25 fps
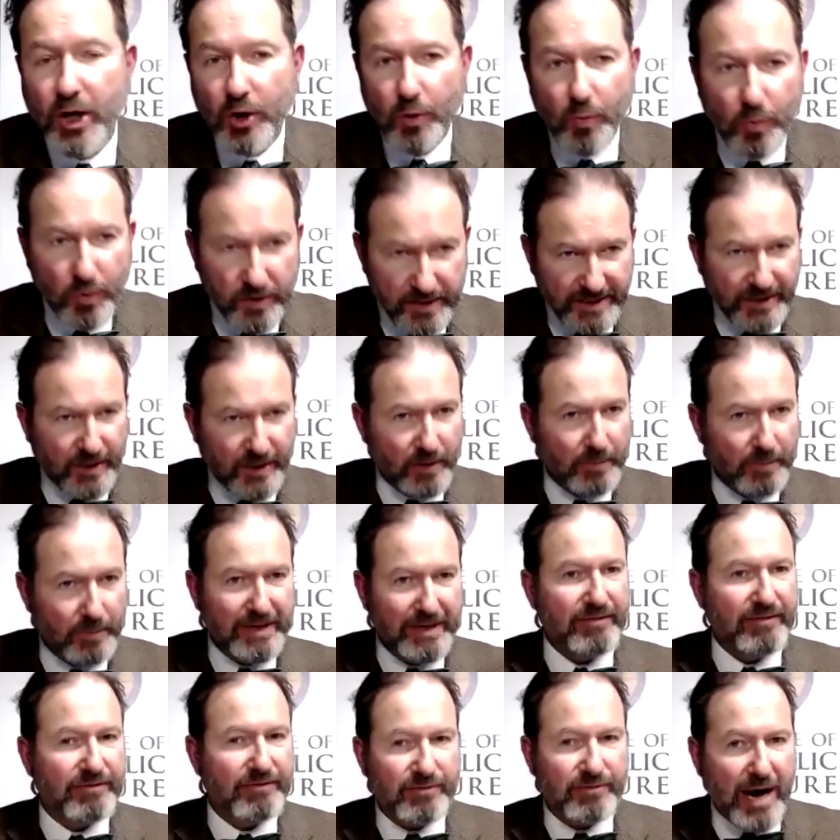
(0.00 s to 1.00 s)
Was it a
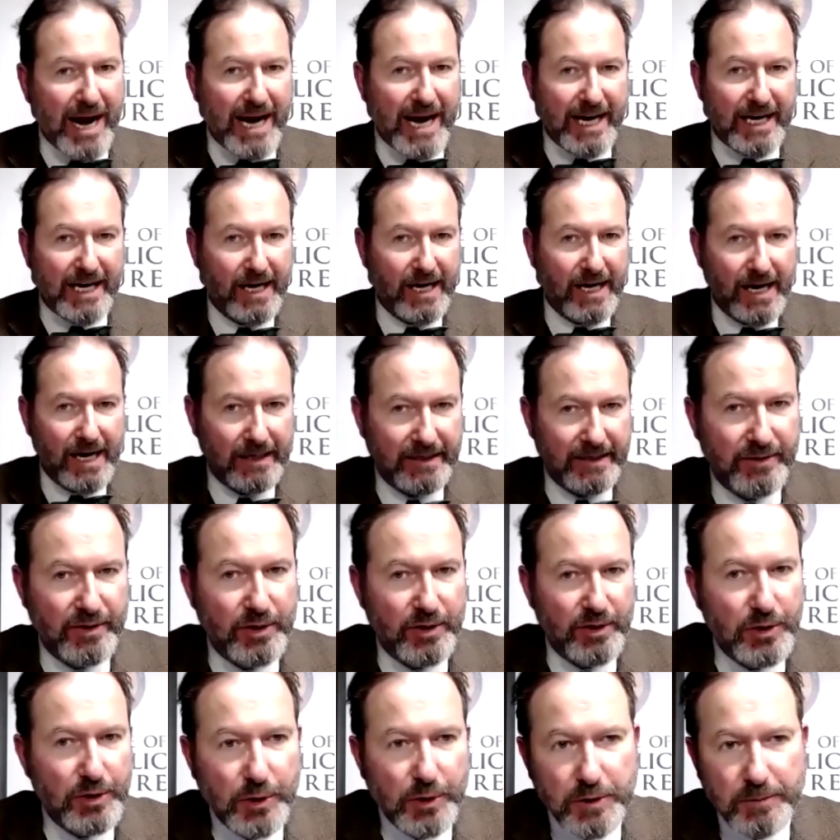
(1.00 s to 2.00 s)
big fracas in the
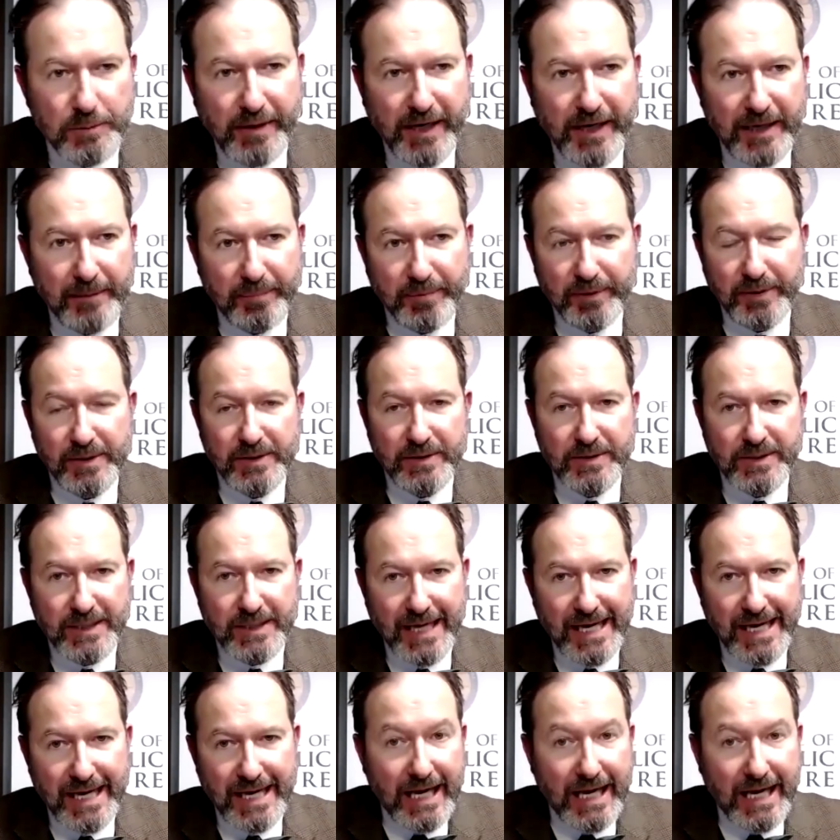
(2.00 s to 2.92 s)
newspapers?